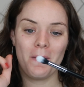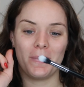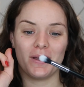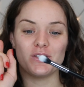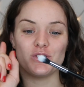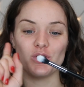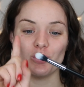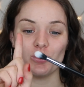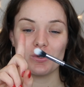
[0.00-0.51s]

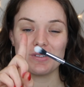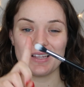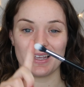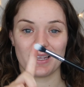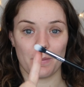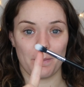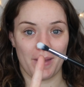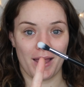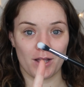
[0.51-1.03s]
because it looks
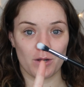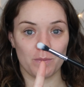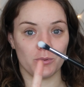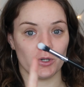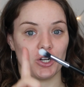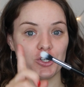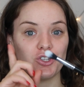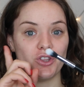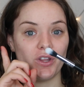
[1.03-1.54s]
like a MAC
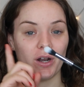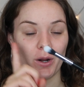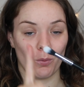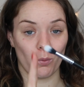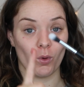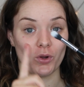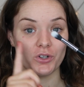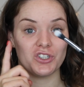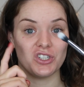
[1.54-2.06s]
brush that I
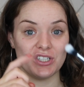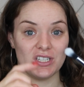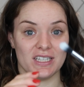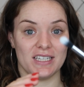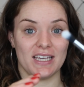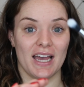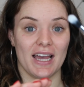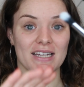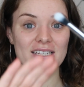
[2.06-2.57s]
wanted to
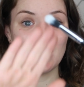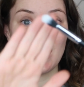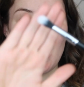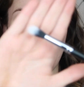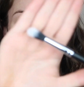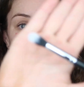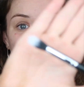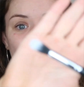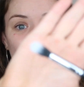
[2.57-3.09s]
get.
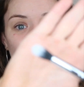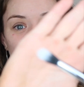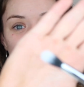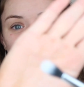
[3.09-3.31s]
And I